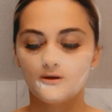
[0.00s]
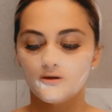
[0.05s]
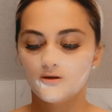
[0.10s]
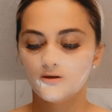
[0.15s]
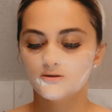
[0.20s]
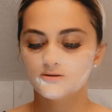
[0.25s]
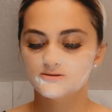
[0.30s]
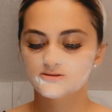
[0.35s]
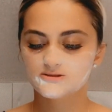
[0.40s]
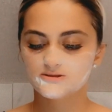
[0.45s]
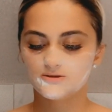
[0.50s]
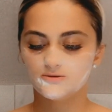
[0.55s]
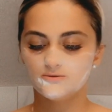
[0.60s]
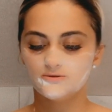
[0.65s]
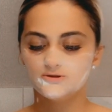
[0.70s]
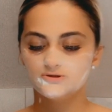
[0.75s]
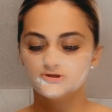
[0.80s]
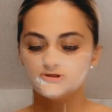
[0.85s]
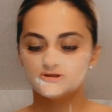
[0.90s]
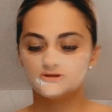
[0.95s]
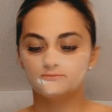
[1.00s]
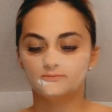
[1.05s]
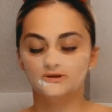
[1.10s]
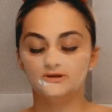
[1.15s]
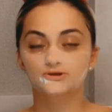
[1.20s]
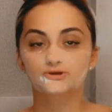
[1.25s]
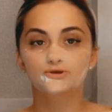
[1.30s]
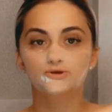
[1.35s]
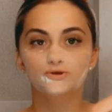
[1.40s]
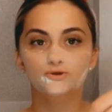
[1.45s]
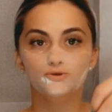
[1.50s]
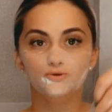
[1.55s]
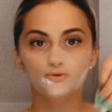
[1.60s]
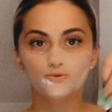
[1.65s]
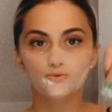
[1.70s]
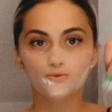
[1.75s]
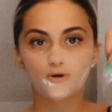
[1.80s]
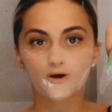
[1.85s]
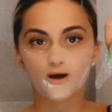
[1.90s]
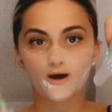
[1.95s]
So there's just gonna be 2
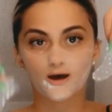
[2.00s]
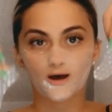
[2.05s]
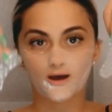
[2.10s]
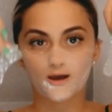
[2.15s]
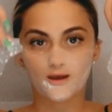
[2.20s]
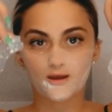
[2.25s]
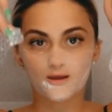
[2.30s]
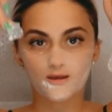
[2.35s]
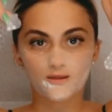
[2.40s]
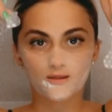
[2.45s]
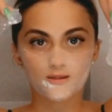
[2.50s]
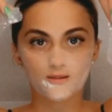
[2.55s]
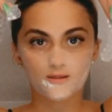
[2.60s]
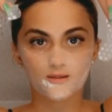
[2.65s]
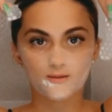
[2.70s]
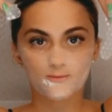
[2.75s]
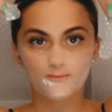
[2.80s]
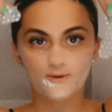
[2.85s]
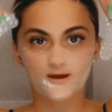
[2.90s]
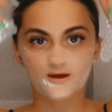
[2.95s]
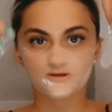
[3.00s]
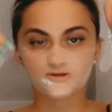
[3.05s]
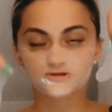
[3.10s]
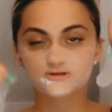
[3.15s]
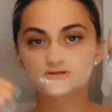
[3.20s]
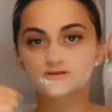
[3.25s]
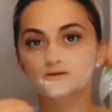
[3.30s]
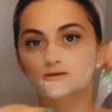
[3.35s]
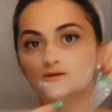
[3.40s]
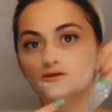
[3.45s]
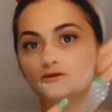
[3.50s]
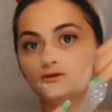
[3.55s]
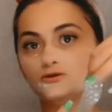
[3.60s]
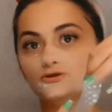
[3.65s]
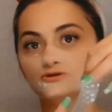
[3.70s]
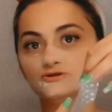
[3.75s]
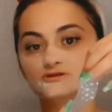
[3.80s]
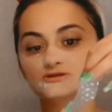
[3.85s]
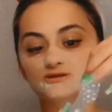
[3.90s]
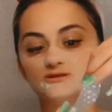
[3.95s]
eye patches, and you're
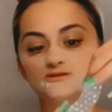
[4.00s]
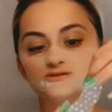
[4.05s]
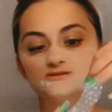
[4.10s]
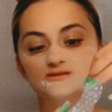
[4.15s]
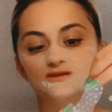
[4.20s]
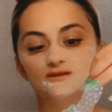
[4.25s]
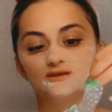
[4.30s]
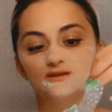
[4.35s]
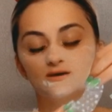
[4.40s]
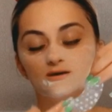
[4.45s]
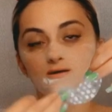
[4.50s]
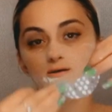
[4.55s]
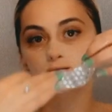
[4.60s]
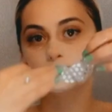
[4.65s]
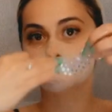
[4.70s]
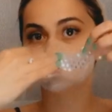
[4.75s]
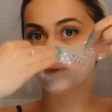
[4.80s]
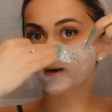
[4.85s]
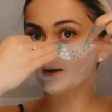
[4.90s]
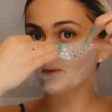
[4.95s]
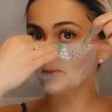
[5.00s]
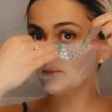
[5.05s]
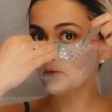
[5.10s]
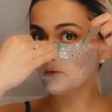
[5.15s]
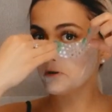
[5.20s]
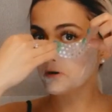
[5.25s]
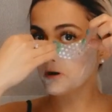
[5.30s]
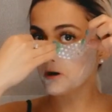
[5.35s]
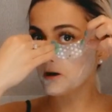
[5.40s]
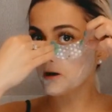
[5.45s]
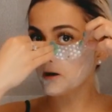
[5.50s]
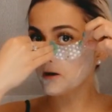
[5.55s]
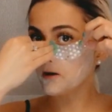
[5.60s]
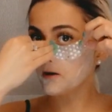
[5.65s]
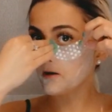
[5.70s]
just gonna set that on the bottom of your eye.